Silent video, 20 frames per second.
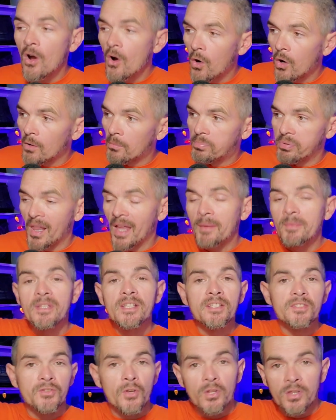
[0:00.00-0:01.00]
or blaming
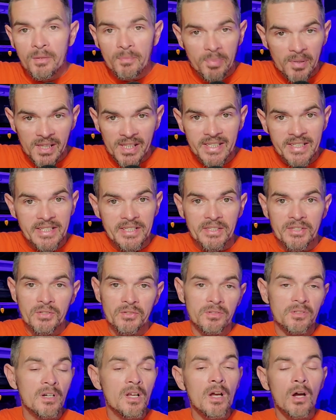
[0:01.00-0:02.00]
this on the police,
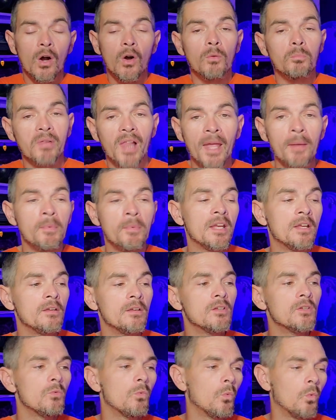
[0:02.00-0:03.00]
or
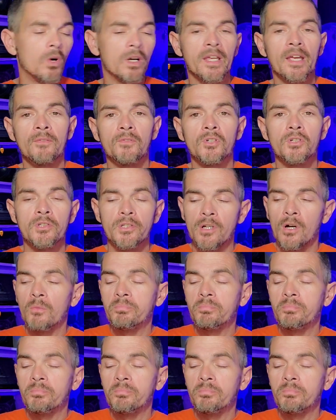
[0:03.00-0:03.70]
blaming whatever,